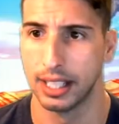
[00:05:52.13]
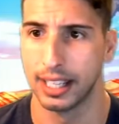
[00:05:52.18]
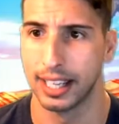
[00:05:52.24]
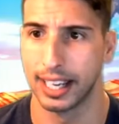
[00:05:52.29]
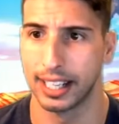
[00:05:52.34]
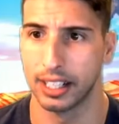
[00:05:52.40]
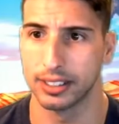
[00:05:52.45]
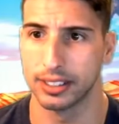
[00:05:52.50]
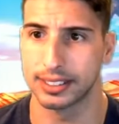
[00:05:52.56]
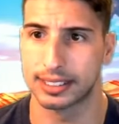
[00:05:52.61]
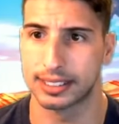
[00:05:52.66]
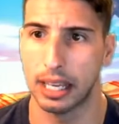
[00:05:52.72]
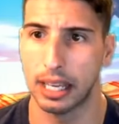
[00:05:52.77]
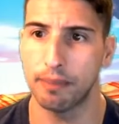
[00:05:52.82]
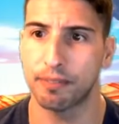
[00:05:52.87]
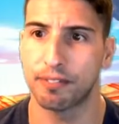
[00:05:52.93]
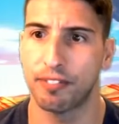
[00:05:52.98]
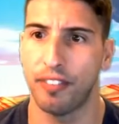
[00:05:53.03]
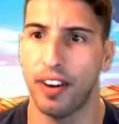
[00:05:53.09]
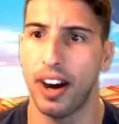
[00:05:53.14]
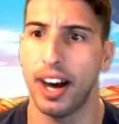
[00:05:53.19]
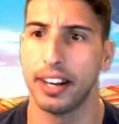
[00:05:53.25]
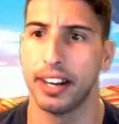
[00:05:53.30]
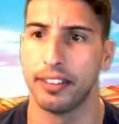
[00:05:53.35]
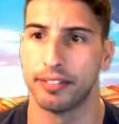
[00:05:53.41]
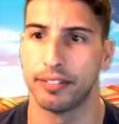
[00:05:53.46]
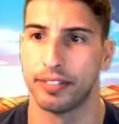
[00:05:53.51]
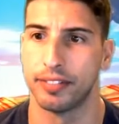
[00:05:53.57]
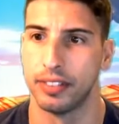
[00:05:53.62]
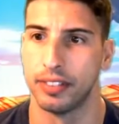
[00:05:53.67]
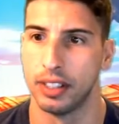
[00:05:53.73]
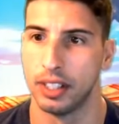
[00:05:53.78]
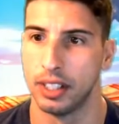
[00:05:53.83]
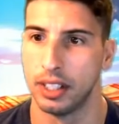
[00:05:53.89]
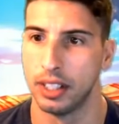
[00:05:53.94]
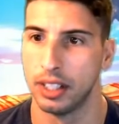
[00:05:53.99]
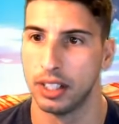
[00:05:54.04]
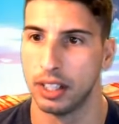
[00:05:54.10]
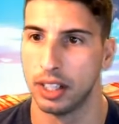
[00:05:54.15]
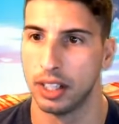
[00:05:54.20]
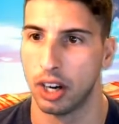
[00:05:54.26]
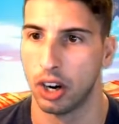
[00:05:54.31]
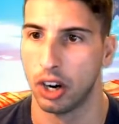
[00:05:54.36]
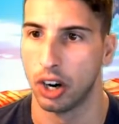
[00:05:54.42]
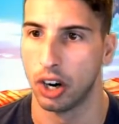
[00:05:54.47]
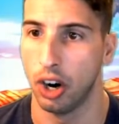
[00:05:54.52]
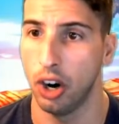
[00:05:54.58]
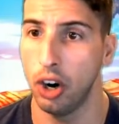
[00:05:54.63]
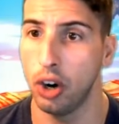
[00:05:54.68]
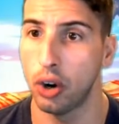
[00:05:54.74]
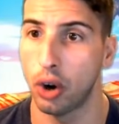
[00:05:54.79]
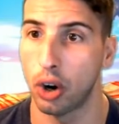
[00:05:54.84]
And on step five, oh,